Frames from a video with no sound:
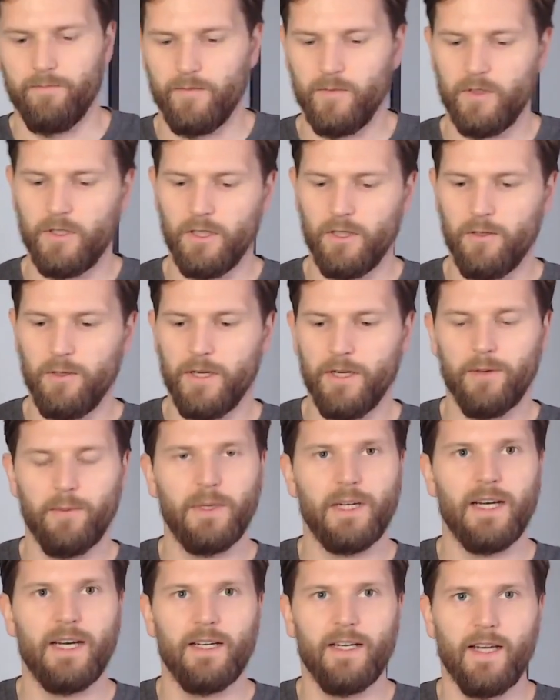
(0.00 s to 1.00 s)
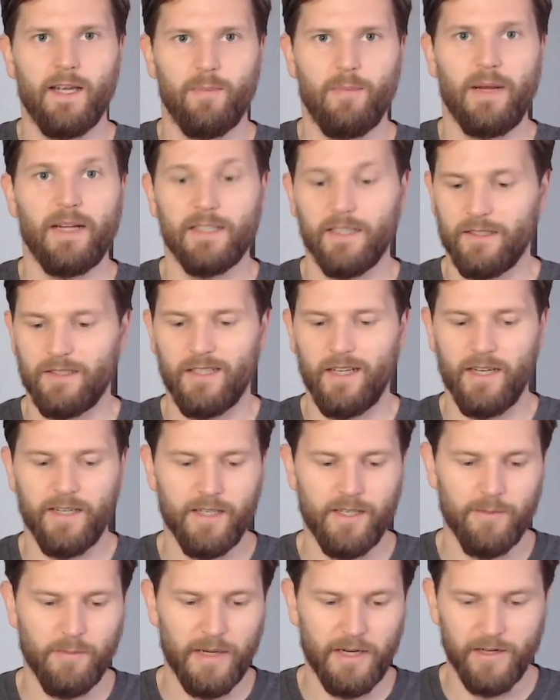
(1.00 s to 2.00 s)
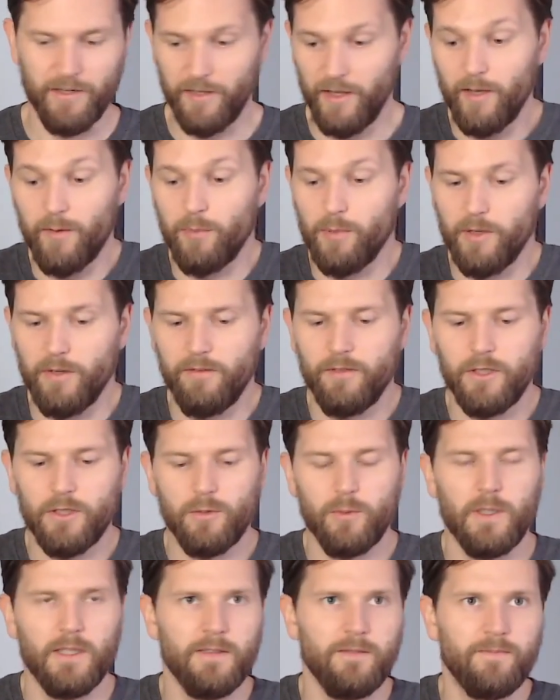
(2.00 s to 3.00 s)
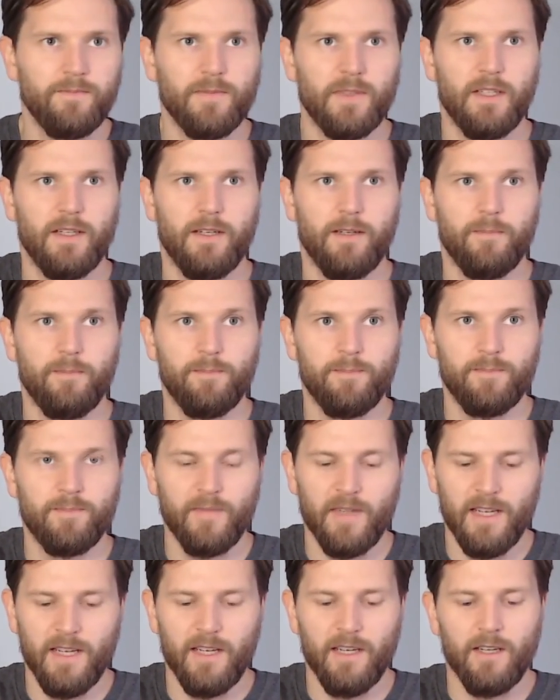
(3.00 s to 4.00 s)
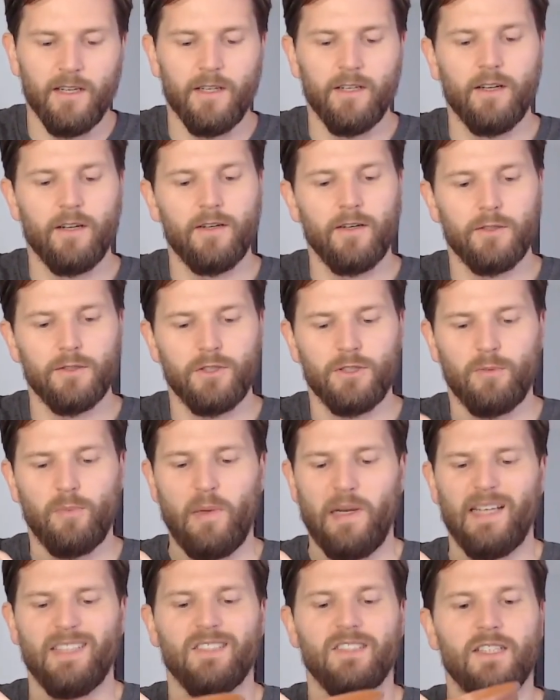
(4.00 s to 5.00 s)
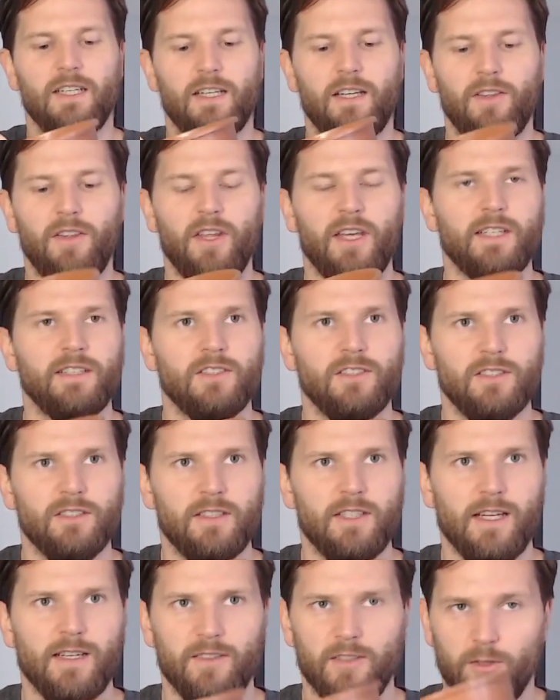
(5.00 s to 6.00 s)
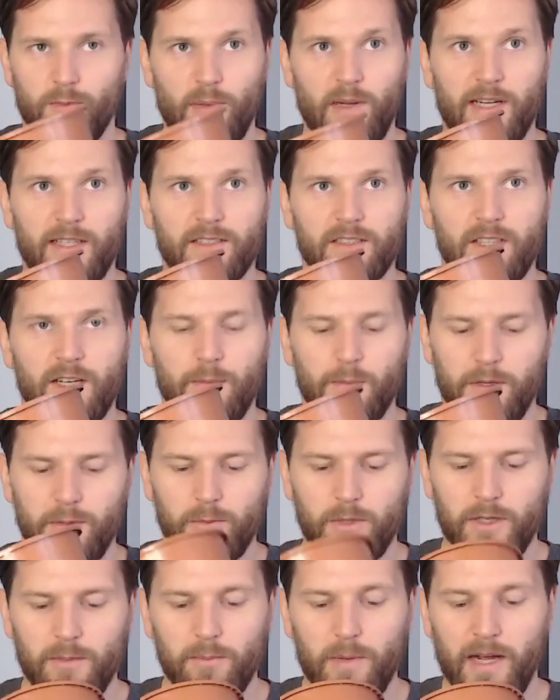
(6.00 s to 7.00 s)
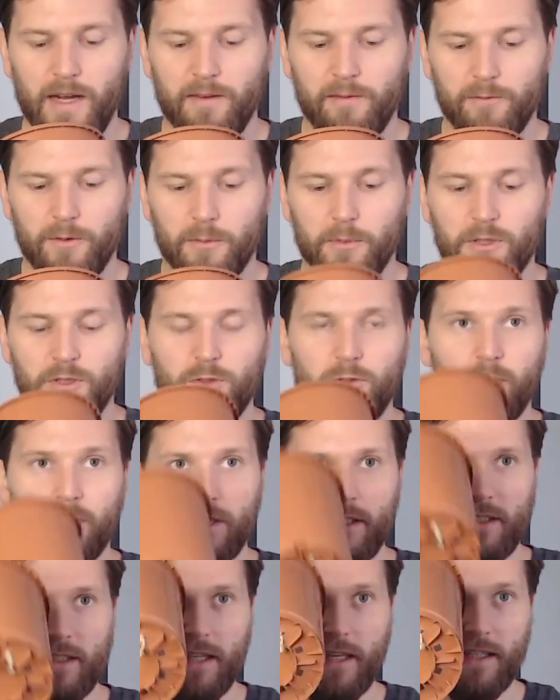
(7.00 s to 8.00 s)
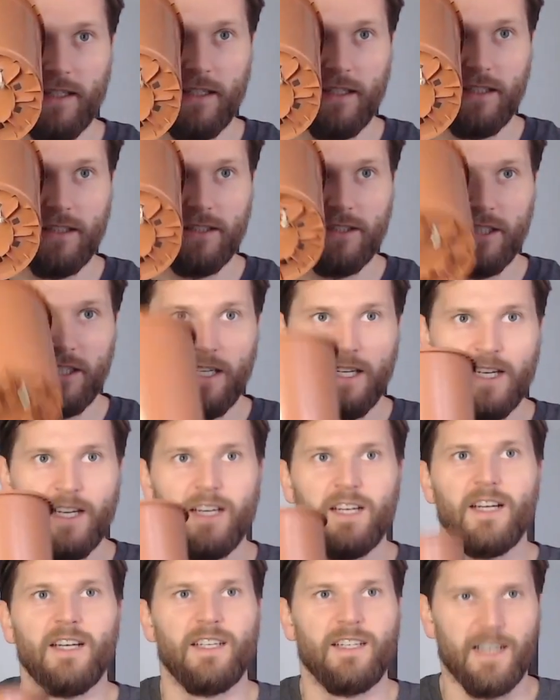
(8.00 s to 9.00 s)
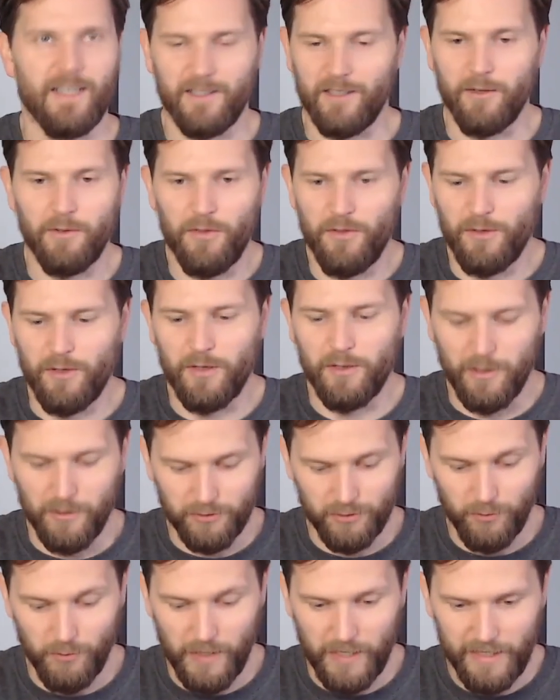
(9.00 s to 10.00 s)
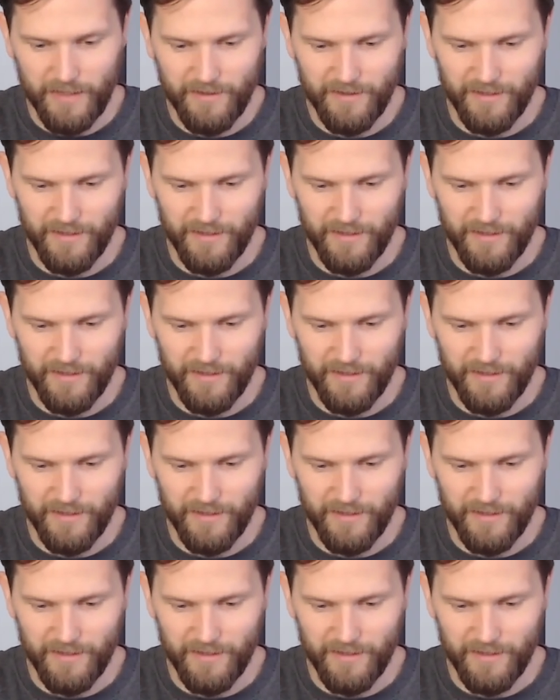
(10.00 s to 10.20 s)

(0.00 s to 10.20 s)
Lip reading: So here we got a pot that's slightly bigger than the previous one. You know those plastic things that your plants come in when you buy them from the store, like these? Yeah, don't throw those away.